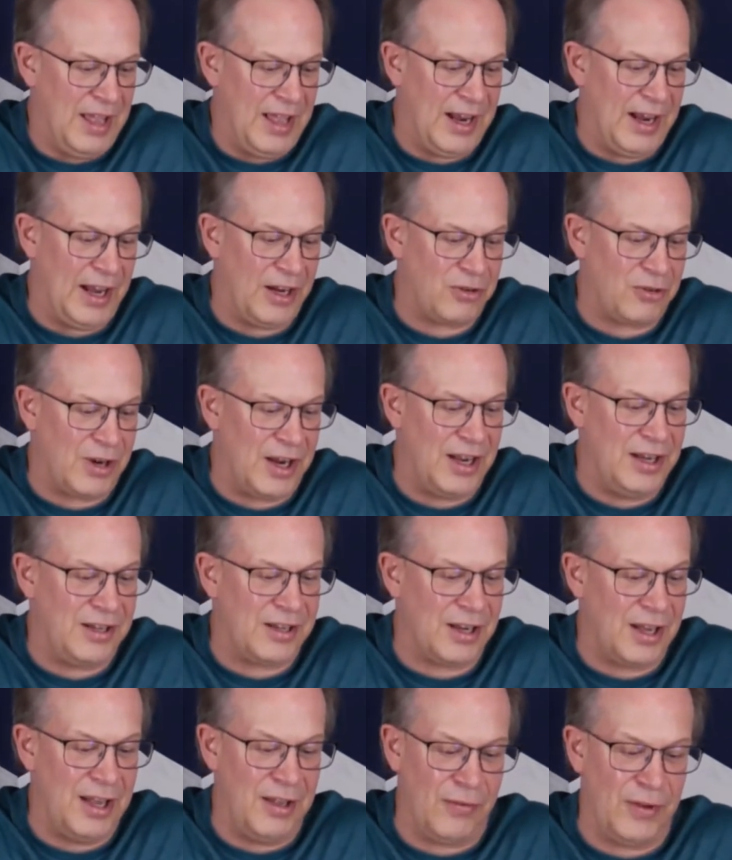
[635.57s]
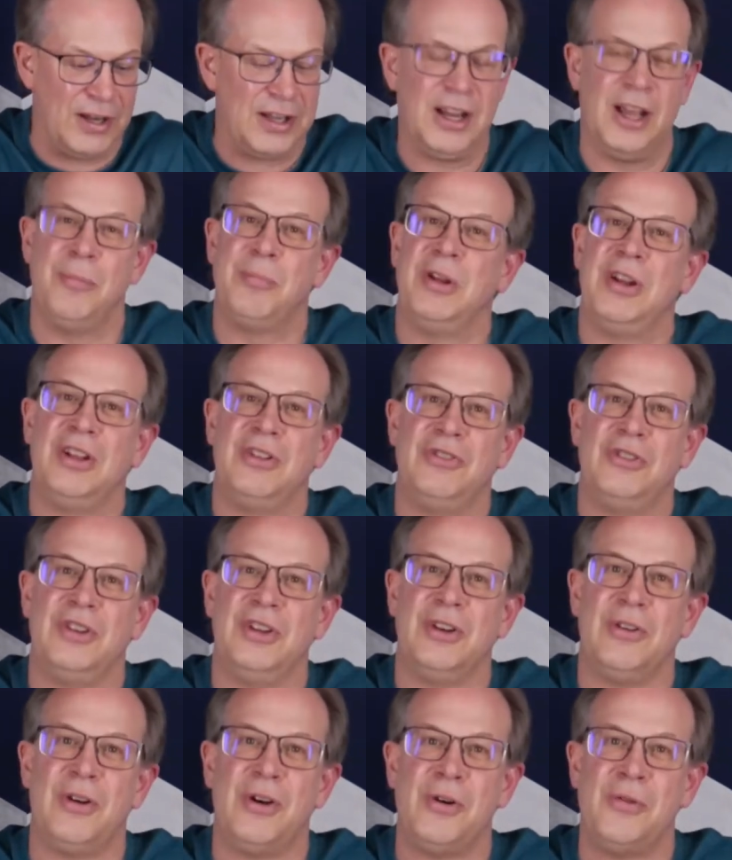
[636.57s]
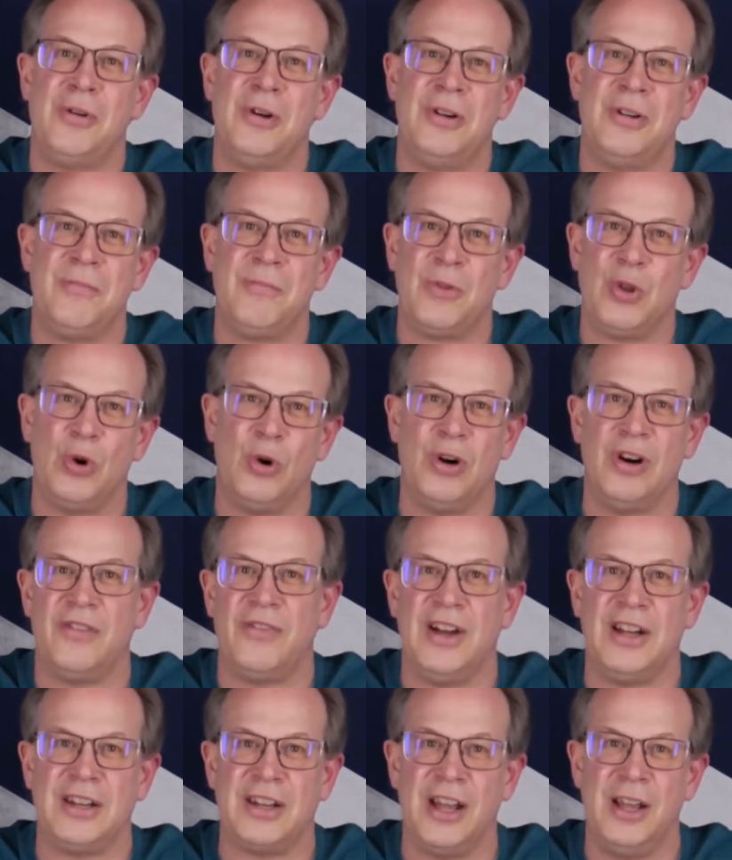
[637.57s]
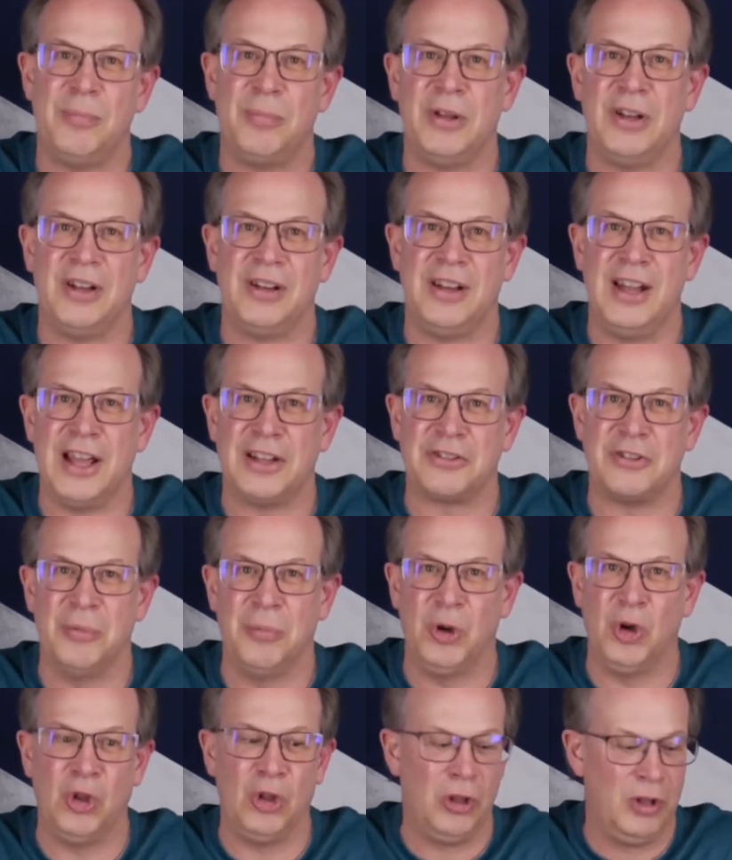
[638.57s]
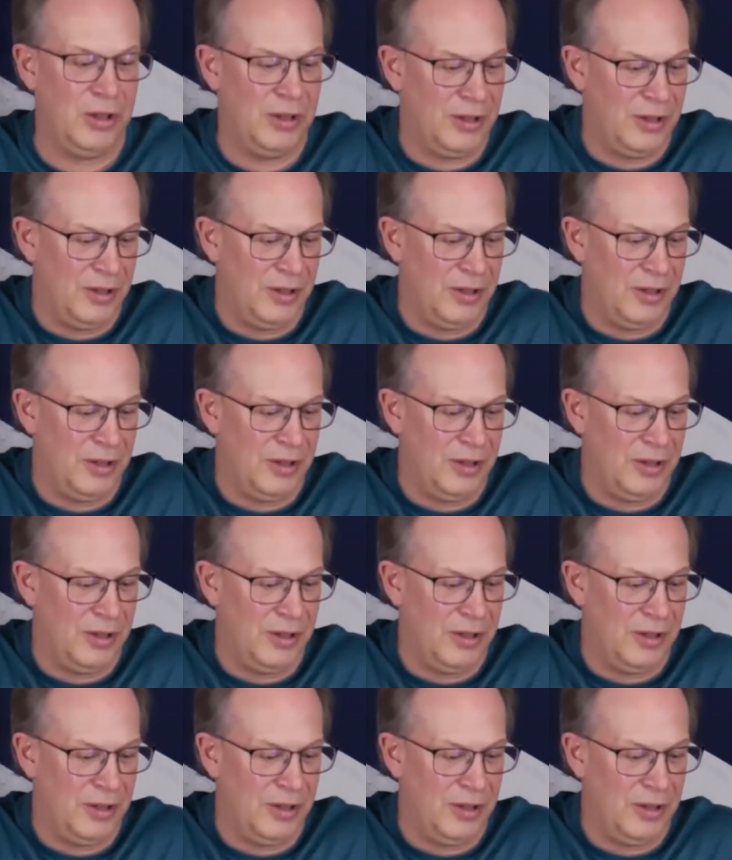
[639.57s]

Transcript: and I tried to, if I type in a 0 or if I type in a decimal,